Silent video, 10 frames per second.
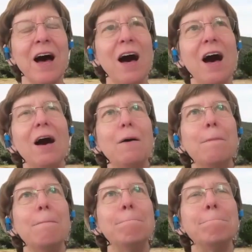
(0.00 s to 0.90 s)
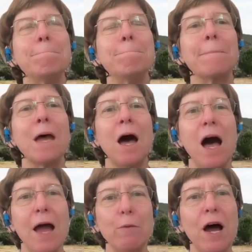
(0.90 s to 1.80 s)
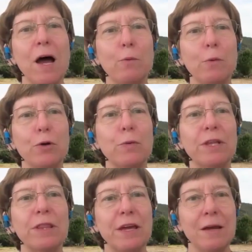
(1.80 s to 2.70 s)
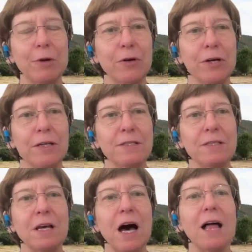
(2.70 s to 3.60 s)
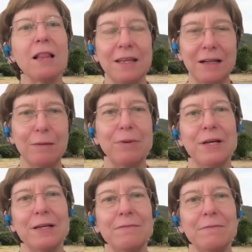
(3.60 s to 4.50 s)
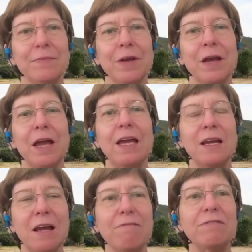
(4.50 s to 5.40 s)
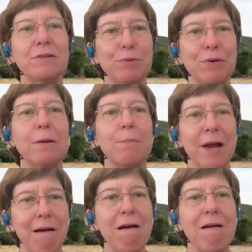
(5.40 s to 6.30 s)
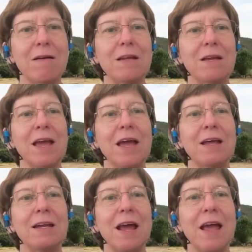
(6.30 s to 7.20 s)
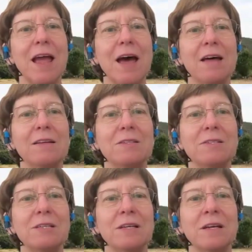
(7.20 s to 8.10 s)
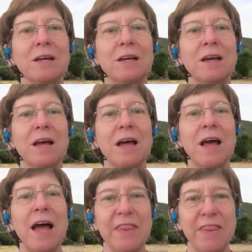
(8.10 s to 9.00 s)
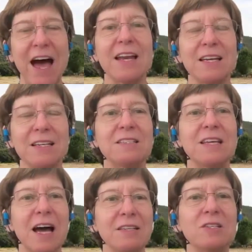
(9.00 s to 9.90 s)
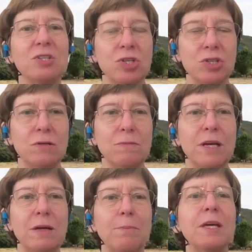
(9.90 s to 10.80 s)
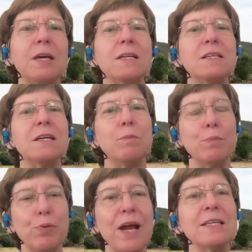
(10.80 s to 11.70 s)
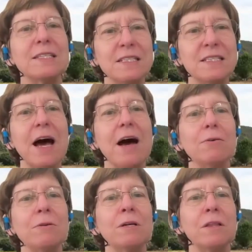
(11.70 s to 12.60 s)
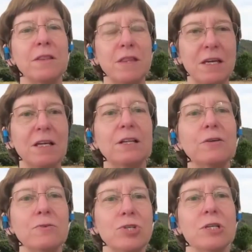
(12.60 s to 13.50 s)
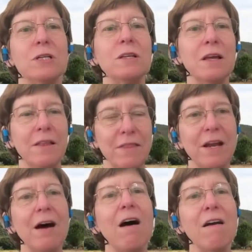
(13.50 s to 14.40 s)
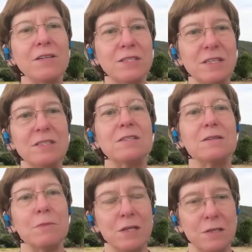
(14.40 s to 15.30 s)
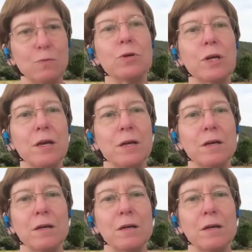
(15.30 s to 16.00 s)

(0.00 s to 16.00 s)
I work with immigrants a little bit, enough to break my heart. And that is as it should be, because it breaks down the illusion that our system is working.